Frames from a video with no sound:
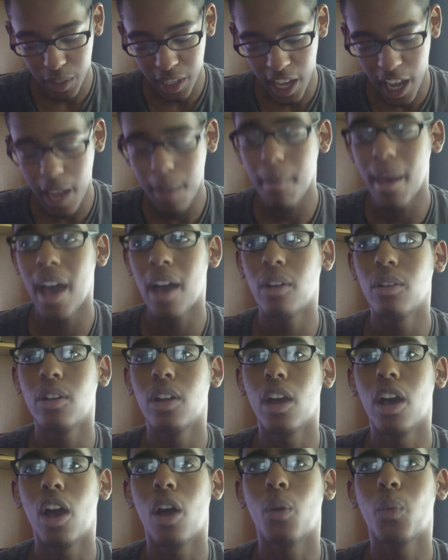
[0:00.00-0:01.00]
came out
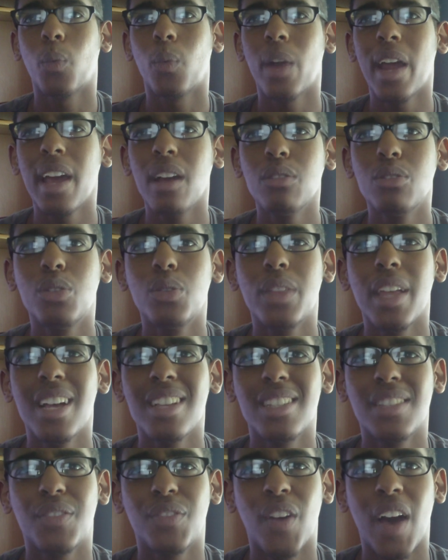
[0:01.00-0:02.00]
around
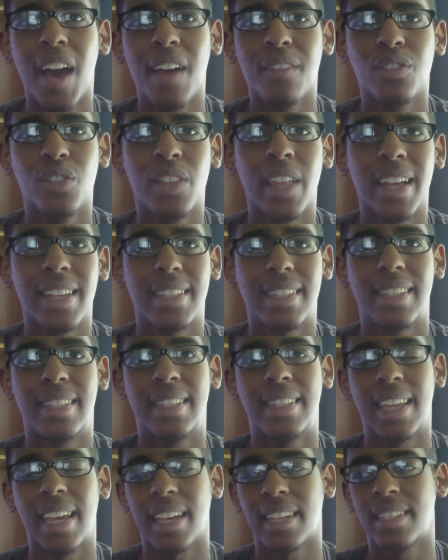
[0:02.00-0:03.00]

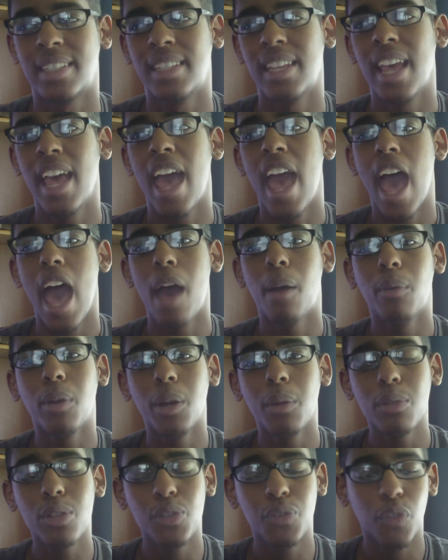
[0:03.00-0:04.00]
2005-2006. And
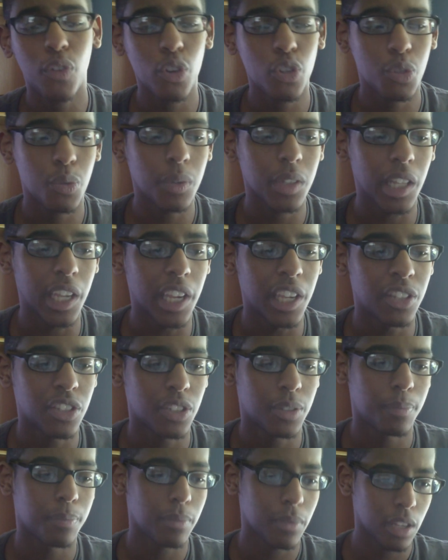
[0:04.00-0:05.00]
when it was first
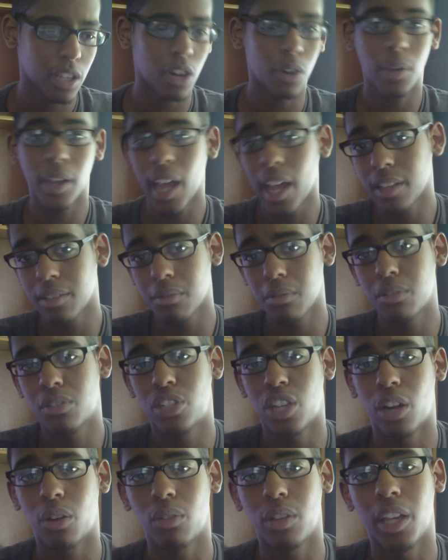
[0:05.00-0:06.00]
released, you know, it
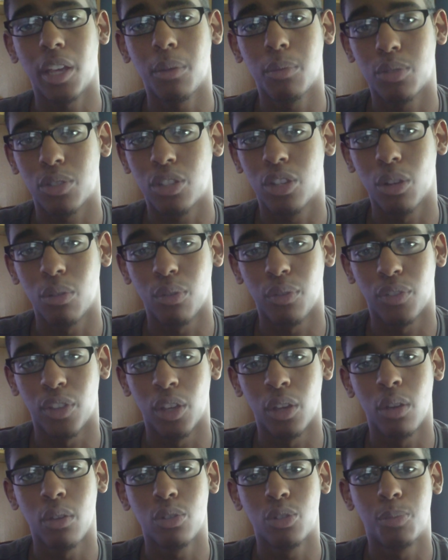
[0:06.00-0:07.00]
was good
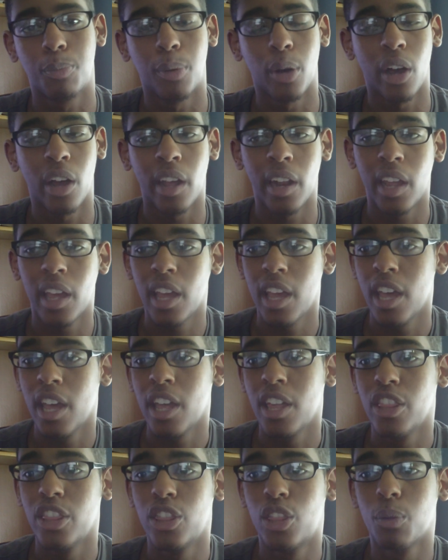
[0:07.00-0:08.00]
reviews, but
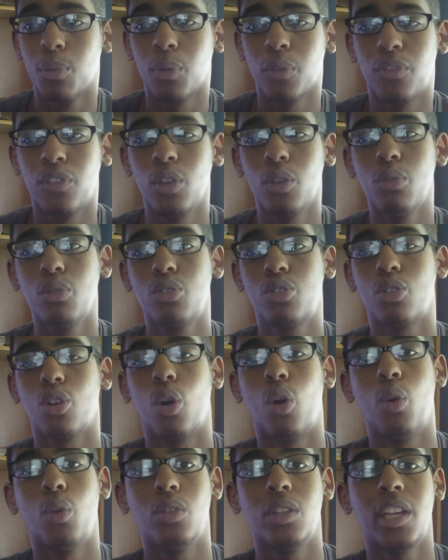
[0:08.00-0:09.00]
the reviews
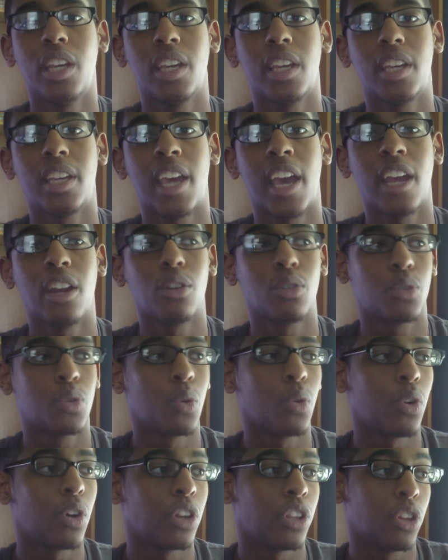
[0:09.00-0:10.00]
only catered
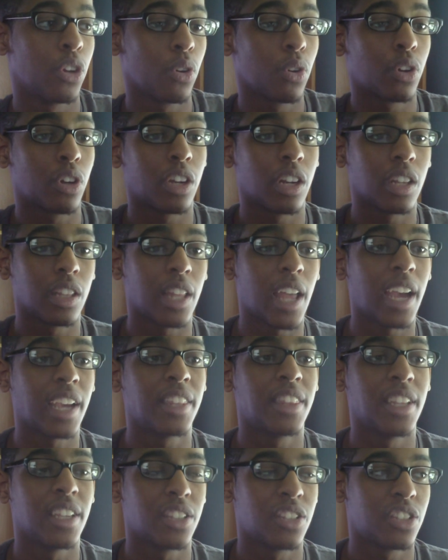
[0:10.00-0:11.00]
toward, you're gonna
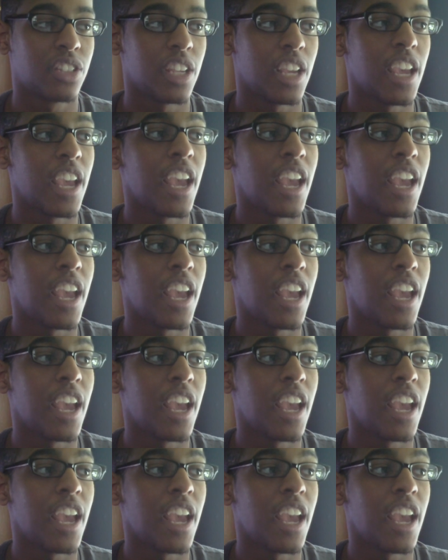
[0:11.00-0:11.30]
like this